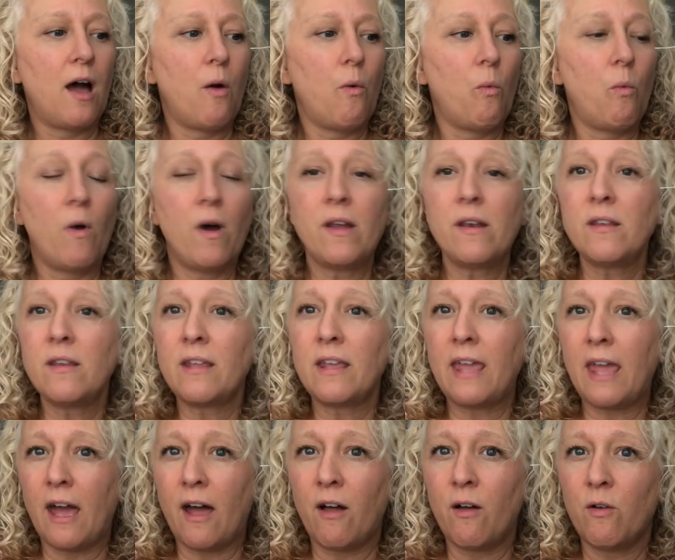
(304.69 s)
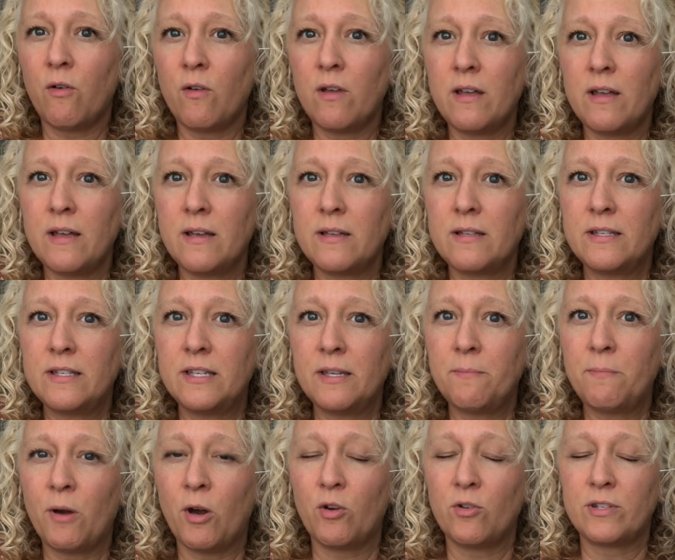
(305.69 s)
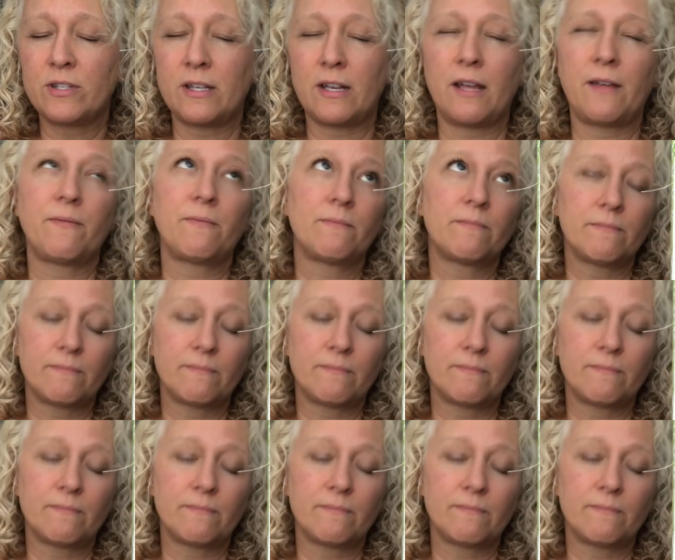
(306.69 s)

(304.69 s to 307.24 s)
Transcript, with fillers: One gal did post, and I,